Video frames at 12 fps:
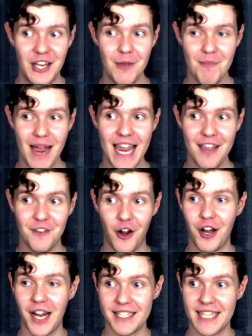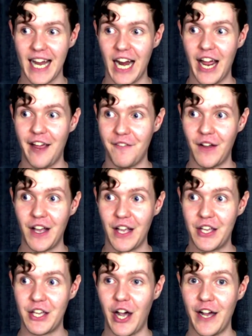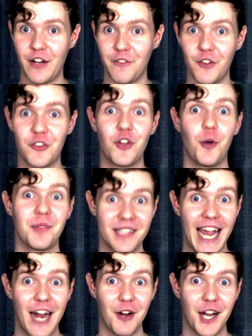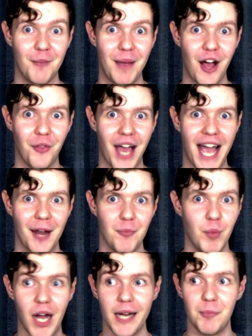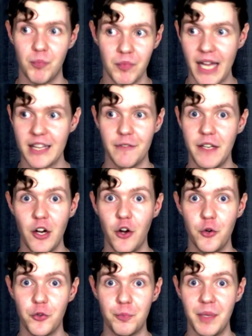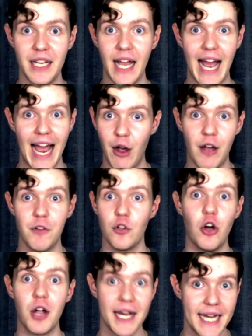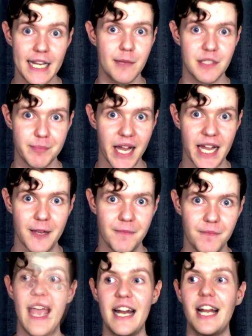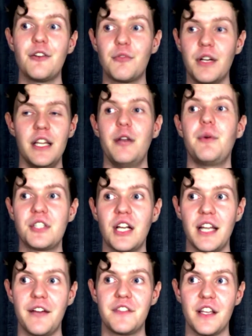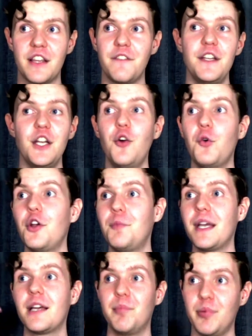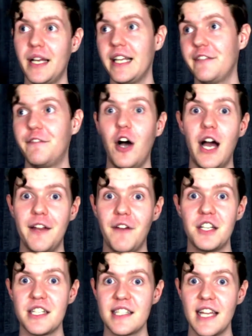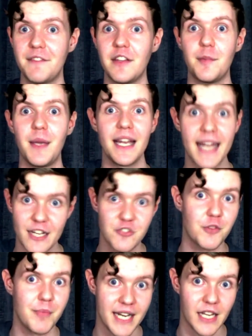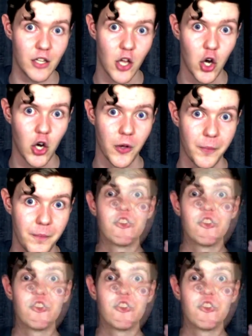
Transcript: you may have noticed that I've kind of stopped caring about that. I let the videos be however long I need them to be. And I really wish I left it. The video would have been completely fine if I just left it to be an extra minute long.